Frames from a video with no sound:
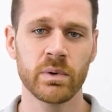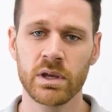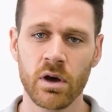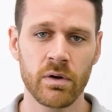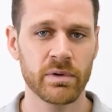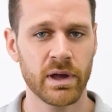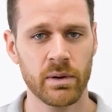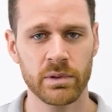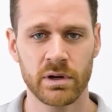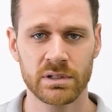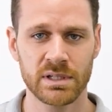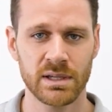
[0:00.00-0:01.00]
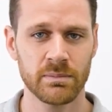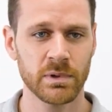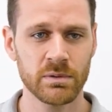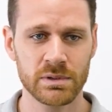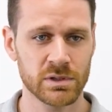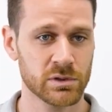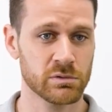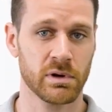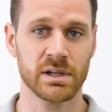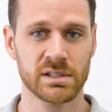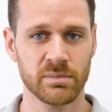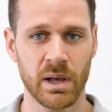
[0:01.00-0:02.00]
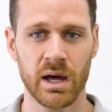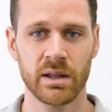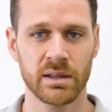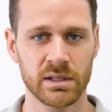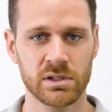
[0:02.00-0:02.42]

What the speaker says: We go over that with our team. No one's stressed about it.